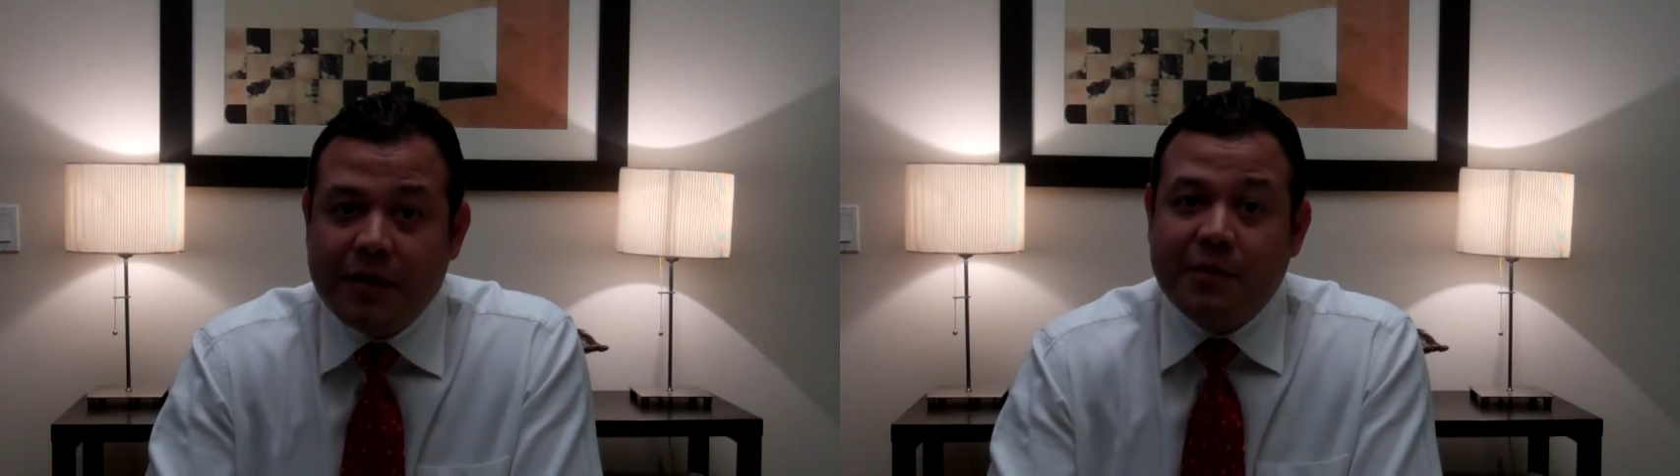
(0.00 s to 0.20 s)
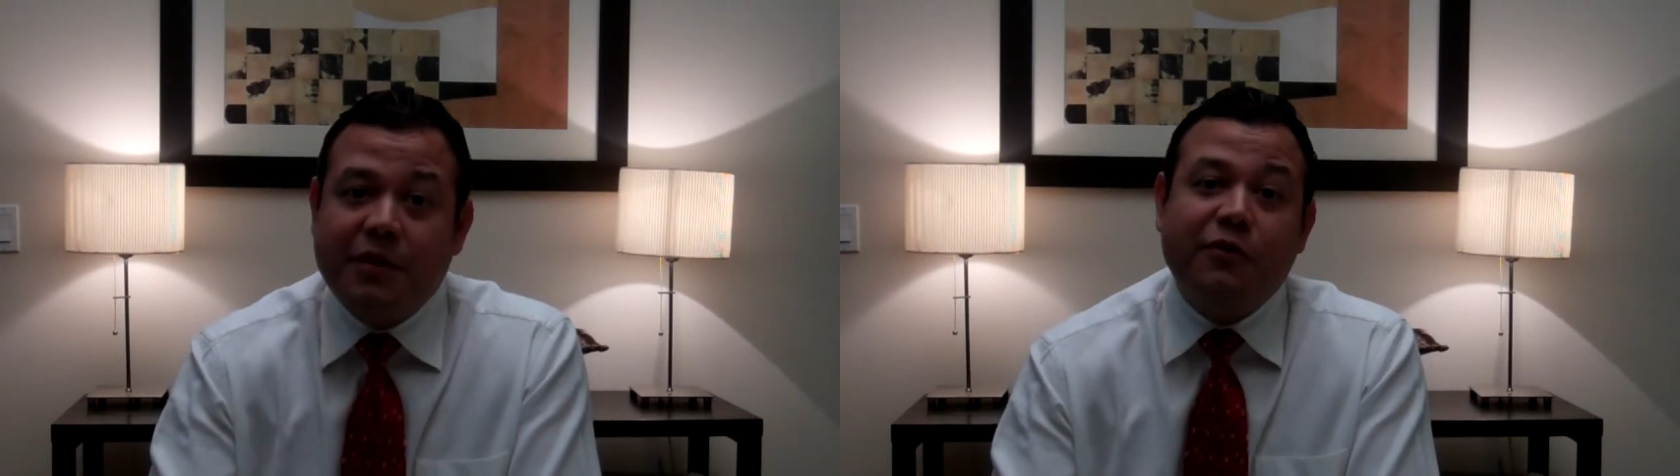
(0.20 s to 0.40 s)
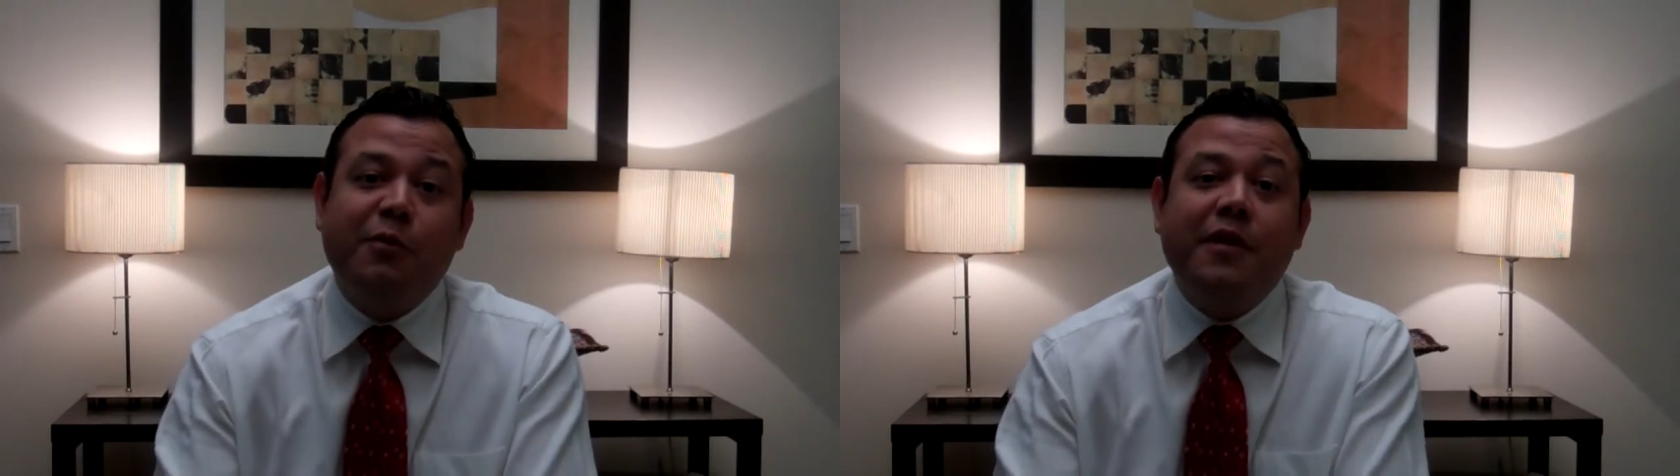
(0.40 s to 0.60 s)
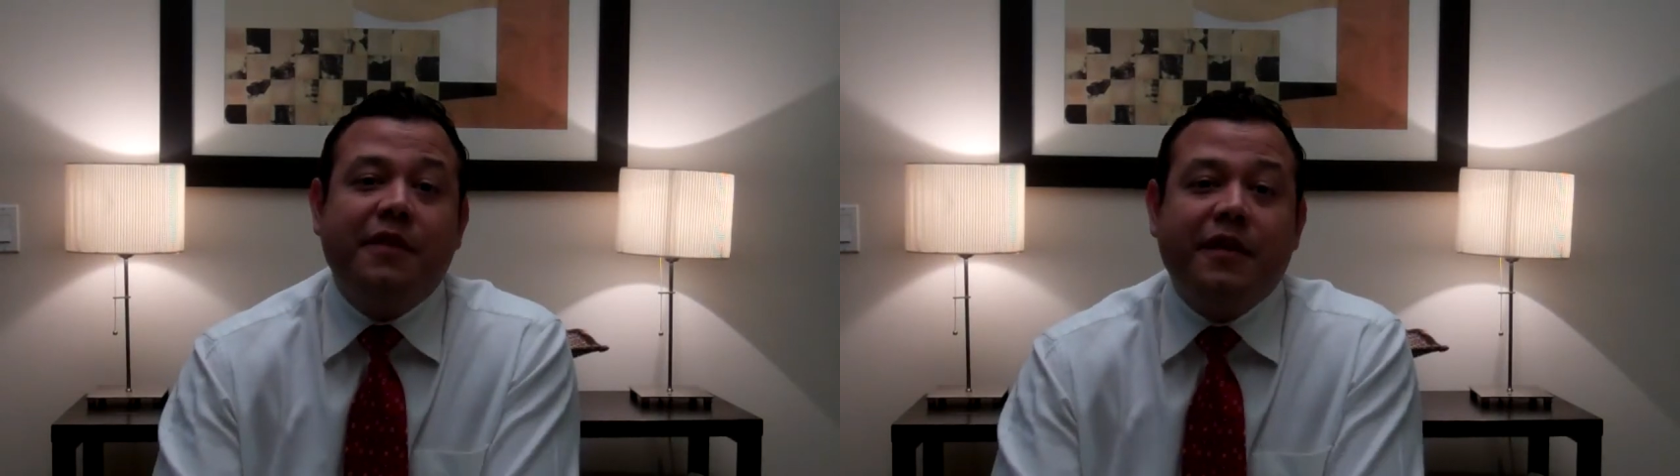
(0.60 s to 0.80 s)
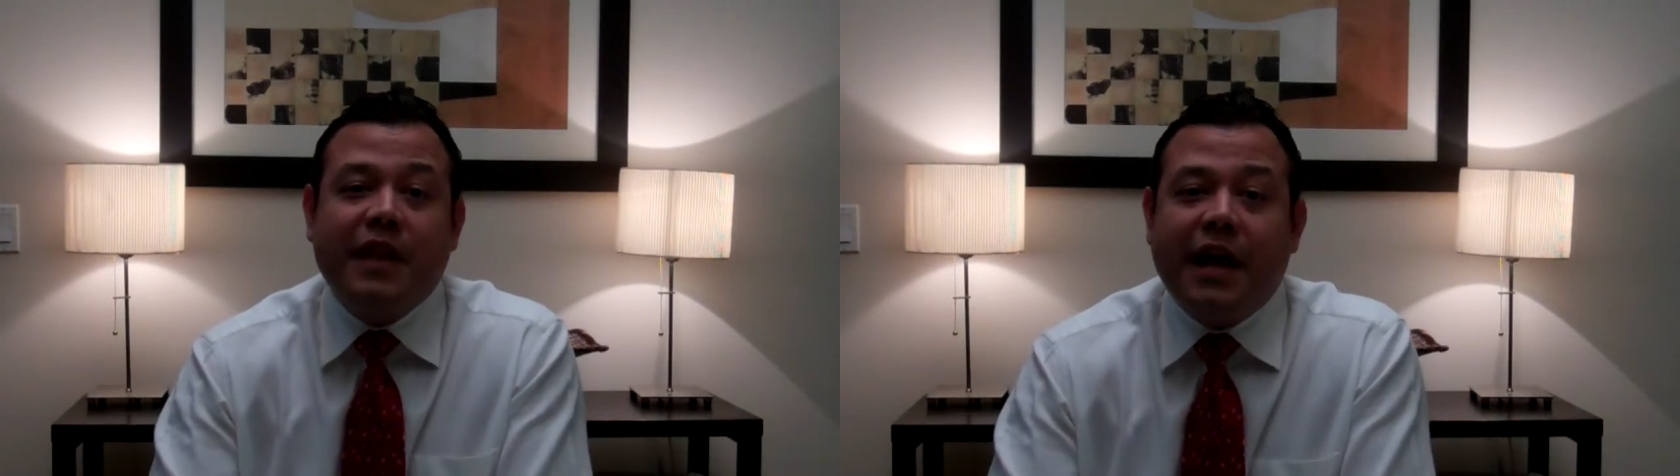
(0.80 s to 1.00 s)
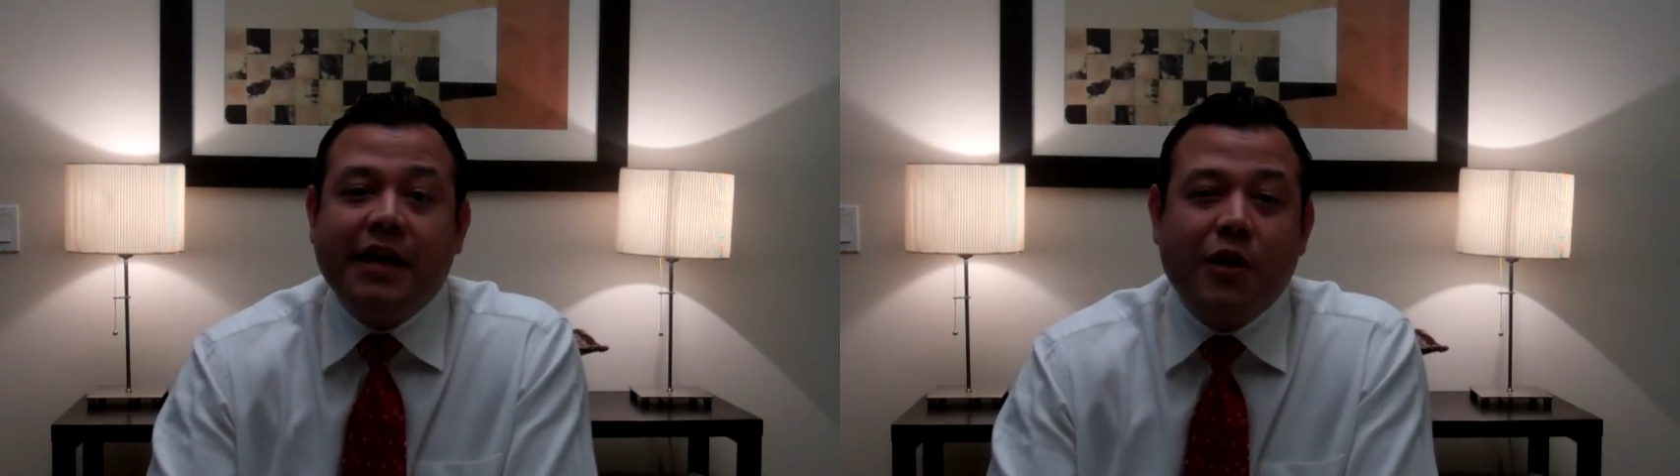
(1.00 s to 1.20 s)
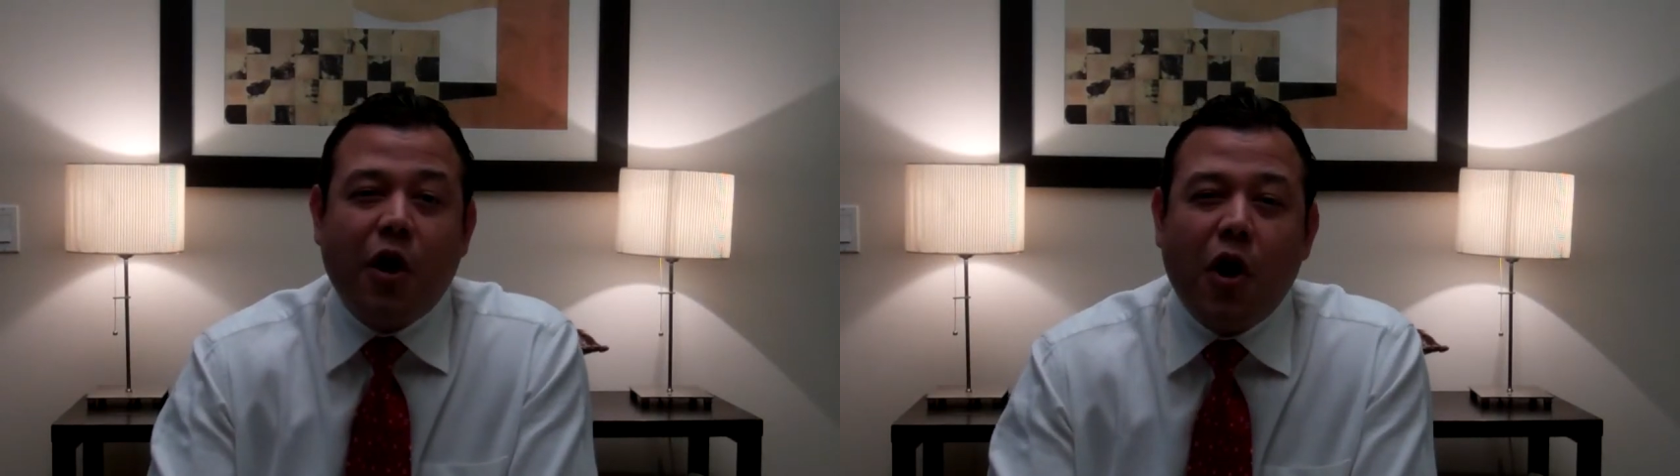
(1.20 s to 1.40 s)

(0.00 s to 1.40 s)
But there's one thing that I can